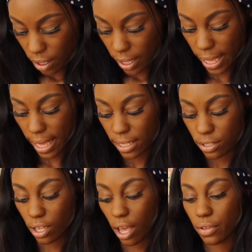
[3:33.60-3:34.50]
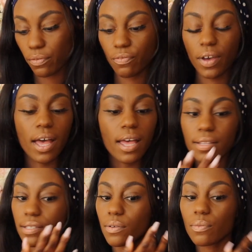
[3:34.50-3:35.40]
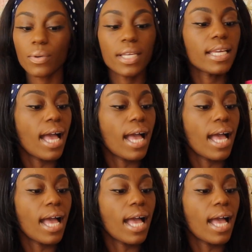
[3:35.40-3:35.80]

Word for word: Okay, so first we